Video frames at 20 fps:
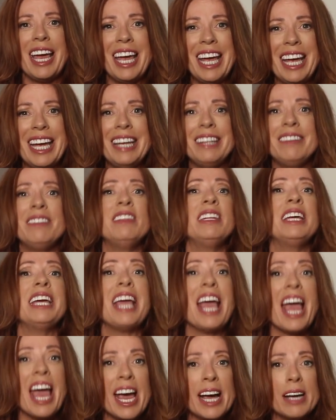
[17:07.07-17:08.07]
in
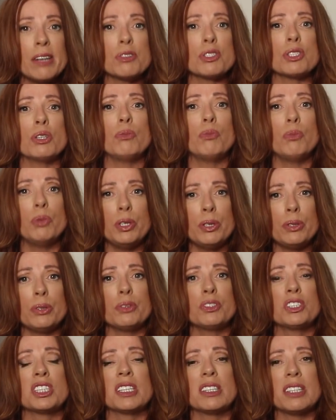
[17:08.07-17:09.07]
the outer
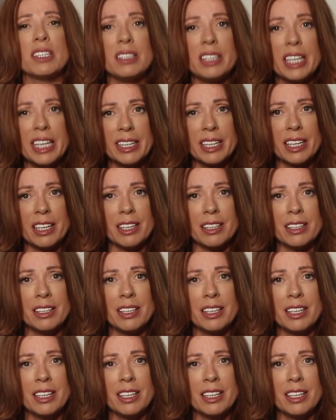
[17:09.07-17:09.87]
world to the letter.